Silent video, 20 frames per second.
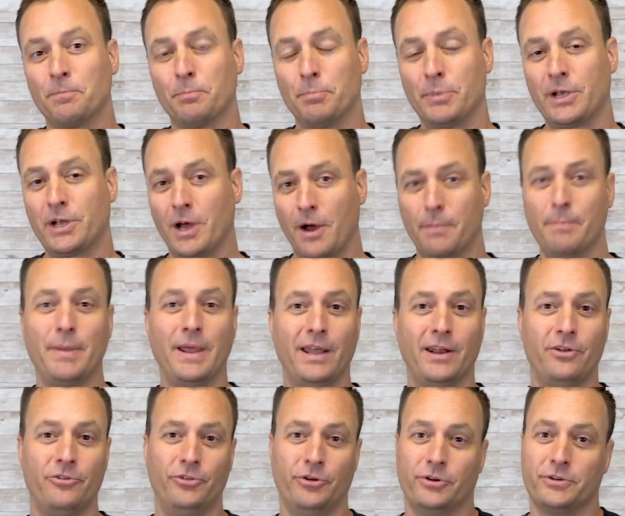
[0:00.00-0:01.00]
become
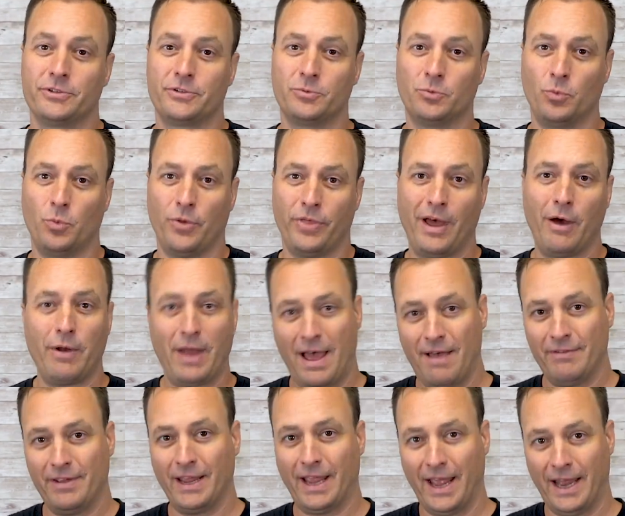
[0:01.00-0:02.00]
managers without
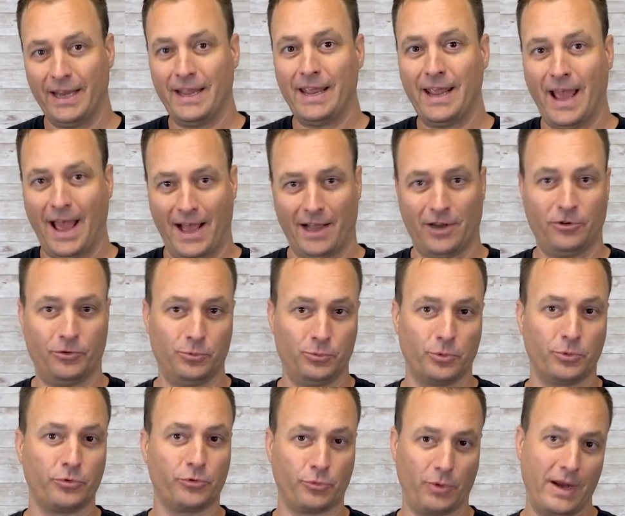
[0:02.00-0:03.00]
having any
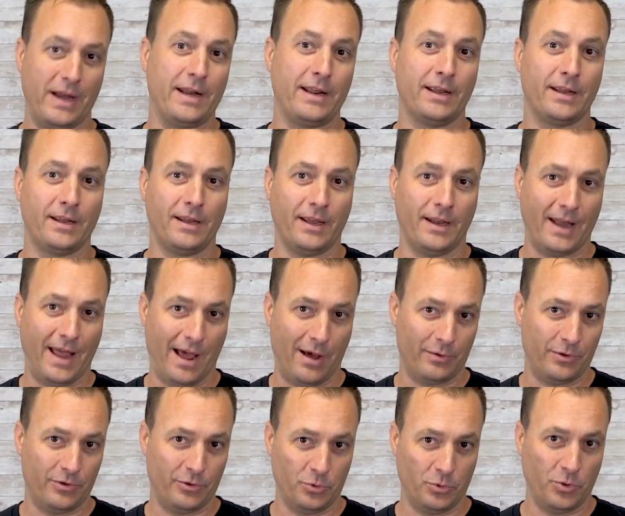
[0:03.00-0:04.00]
actual training in how
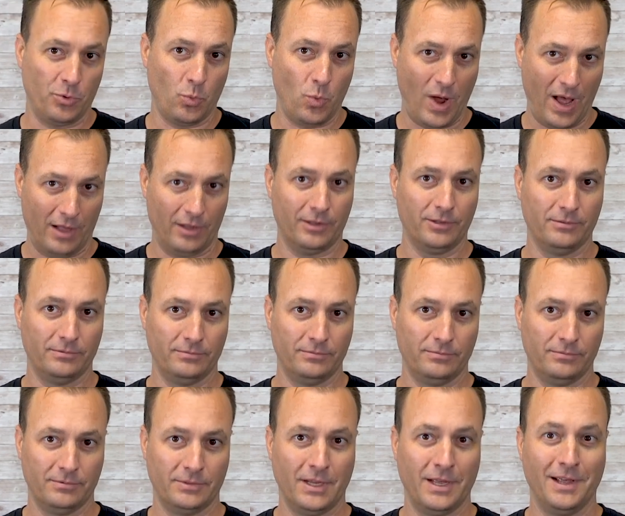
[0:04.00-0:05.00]
to do it well.
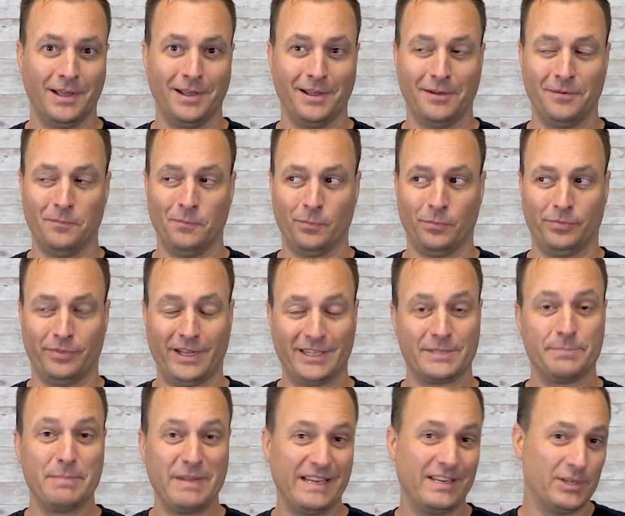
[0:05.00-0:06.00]

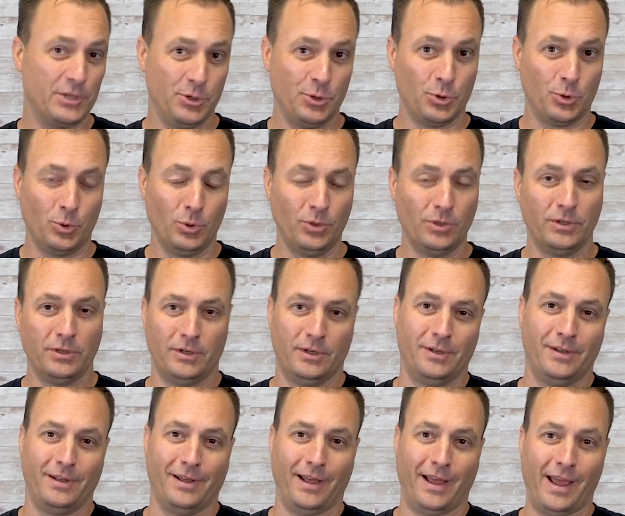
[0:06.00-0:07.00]
That's me too,
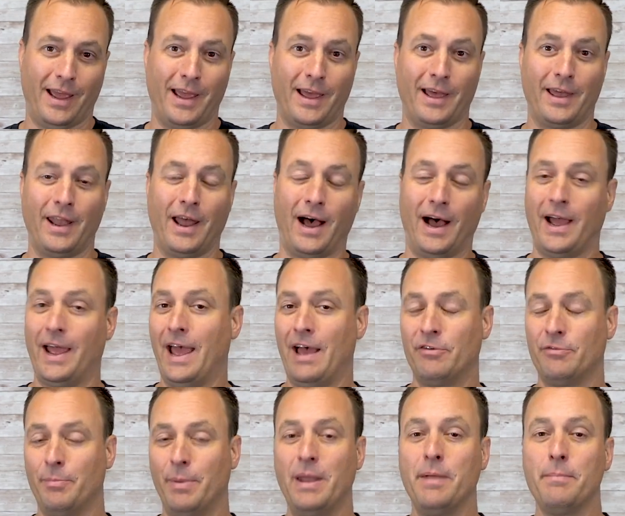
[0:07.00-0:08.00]
and I
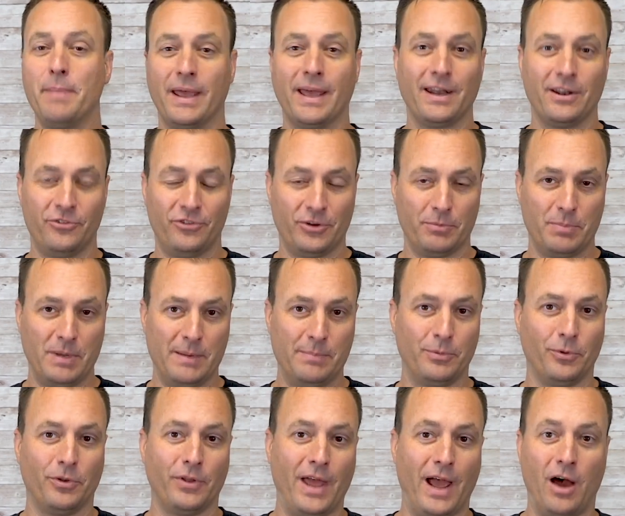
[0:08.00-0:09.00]
have been managing
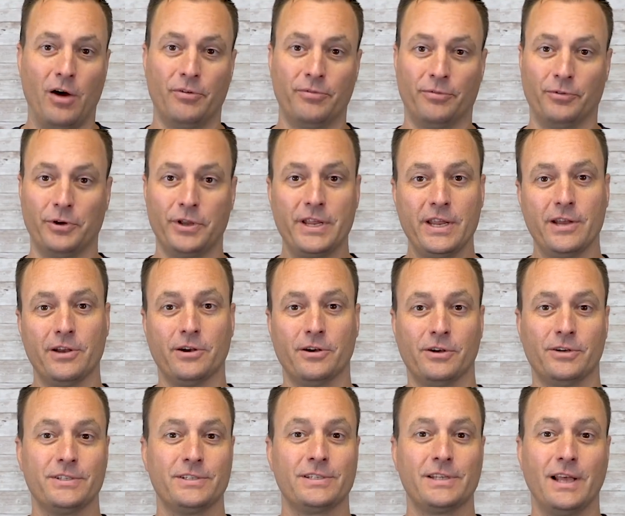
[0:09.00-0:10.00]
people now for
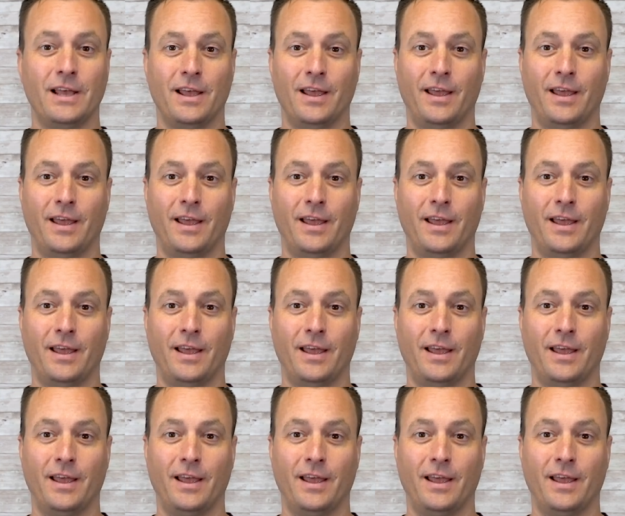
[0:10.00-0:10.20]
years,